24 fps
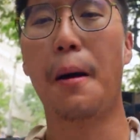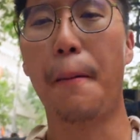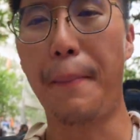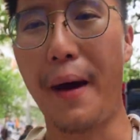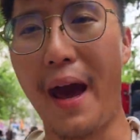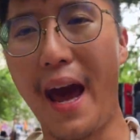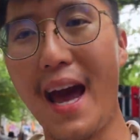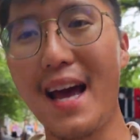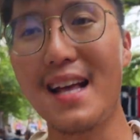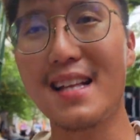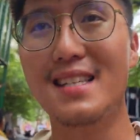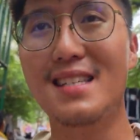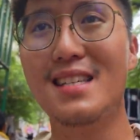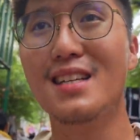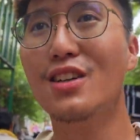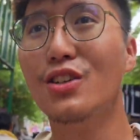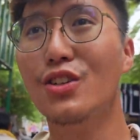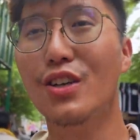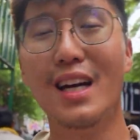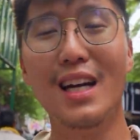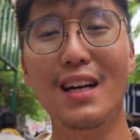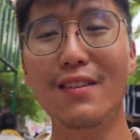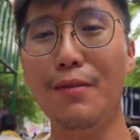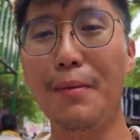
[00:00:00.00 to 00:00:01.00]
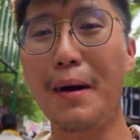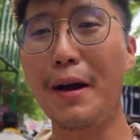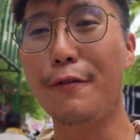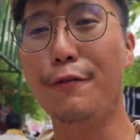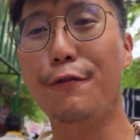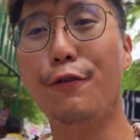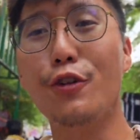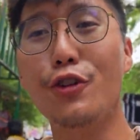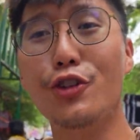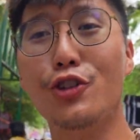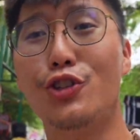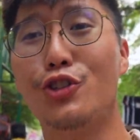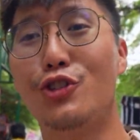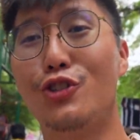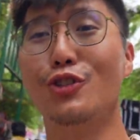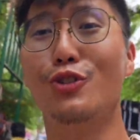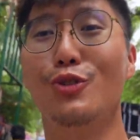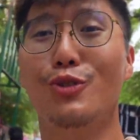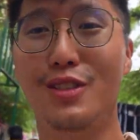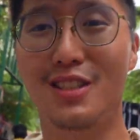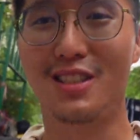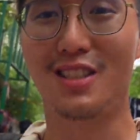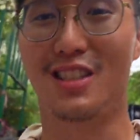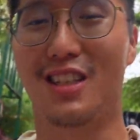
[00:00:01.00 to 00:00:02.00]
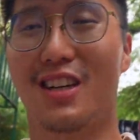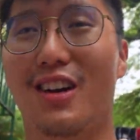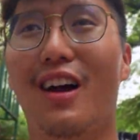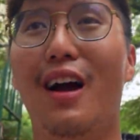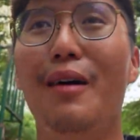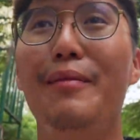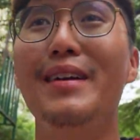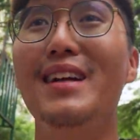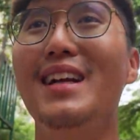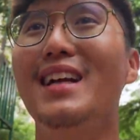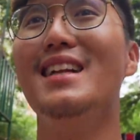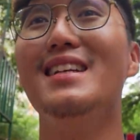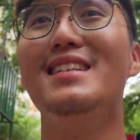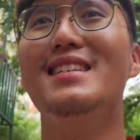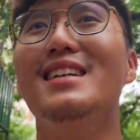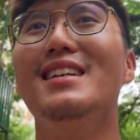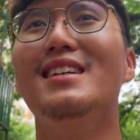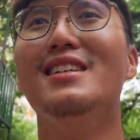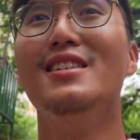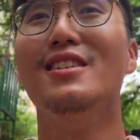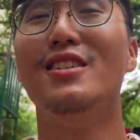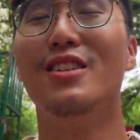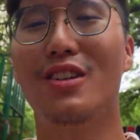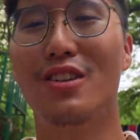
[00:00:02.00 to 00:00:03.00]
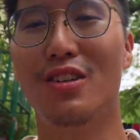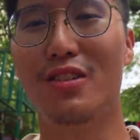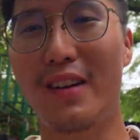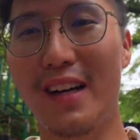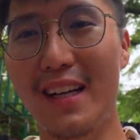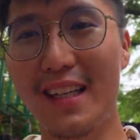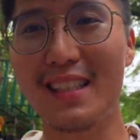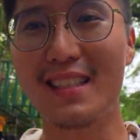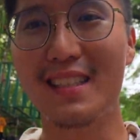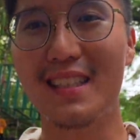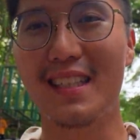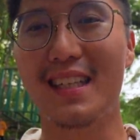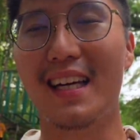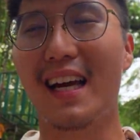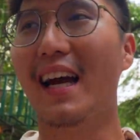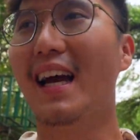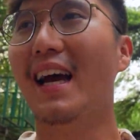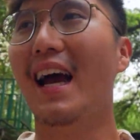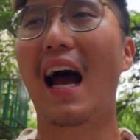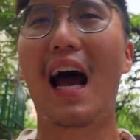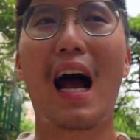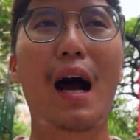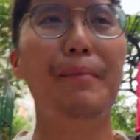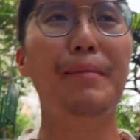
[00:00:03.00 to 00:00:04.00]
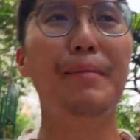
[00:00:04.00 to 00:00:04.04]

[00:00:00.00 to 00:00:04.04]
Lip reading: pants. You can even buy full suits here. I mean, it's crazy how